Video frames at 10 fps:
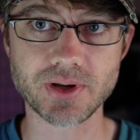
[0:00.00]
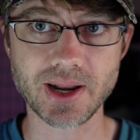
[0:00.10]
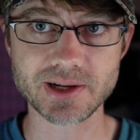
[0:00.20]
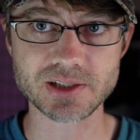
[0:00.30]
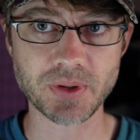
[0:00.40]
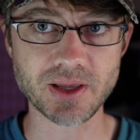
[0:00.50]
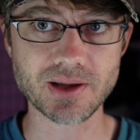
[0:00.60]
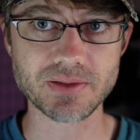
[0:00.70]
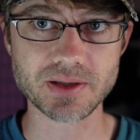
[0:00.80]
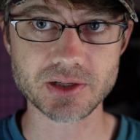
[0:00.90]
get XP,
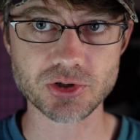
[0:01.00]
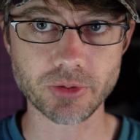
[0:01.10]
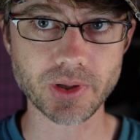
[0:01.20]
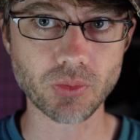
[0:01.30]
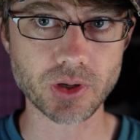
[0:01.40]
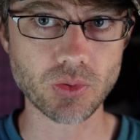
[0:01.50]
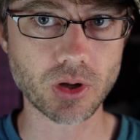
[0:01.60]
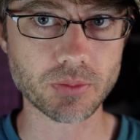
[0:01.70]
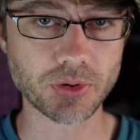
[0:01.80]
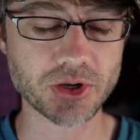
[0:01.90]
and then determine where you
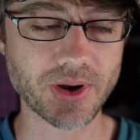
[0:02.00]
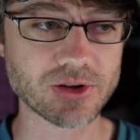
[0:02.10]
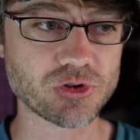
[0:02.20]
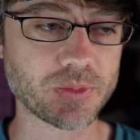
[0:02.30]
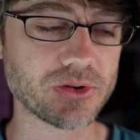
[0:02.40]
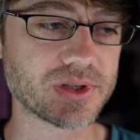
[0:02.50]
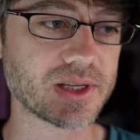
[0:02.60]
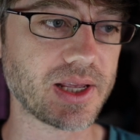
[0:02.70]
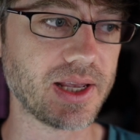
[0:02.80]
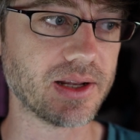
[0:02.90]
want to put your attributes.
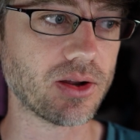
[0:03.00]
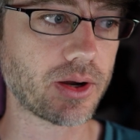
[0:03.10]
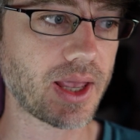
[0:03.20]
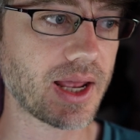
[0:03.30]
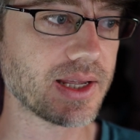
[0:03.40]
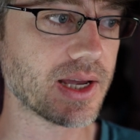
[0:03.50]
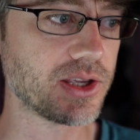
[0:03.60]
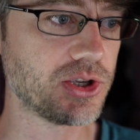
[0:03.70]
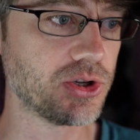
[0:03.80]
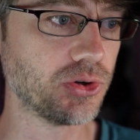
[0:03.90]
In Arcadia,
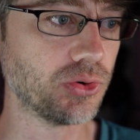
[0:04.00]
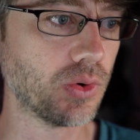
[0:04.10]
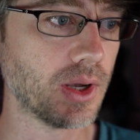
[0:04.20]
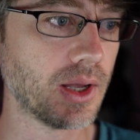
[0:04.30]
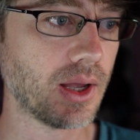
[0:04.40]
you